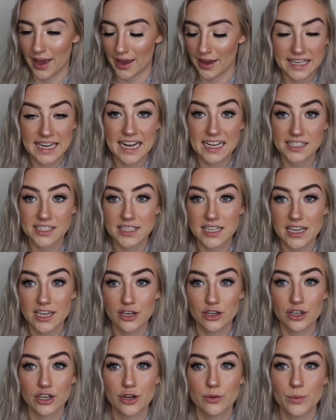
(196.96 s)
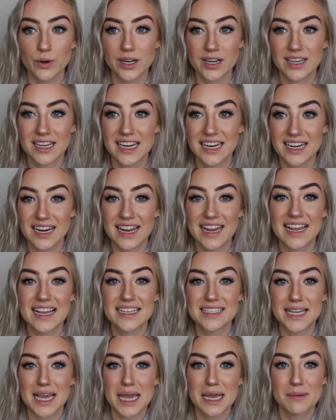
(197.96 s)
Next thing you're going to want to need
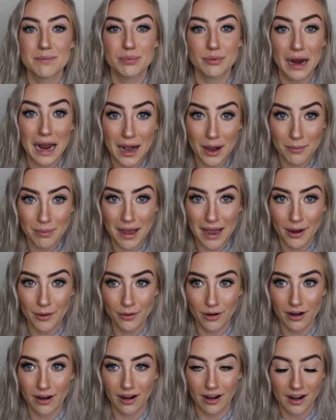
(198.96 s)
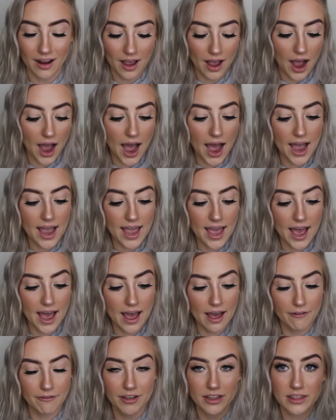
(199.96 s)
is a brow powder. I
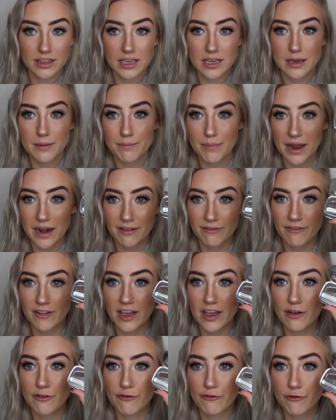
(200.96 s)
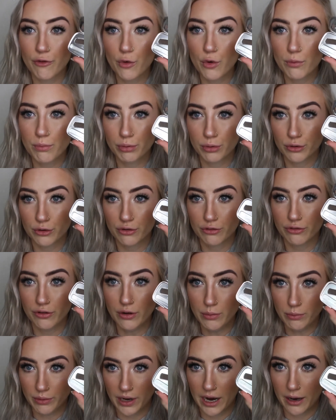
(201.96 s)
have the Benefit Foolproof
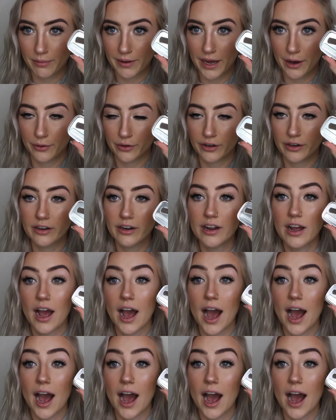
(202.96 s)
Brow Powder.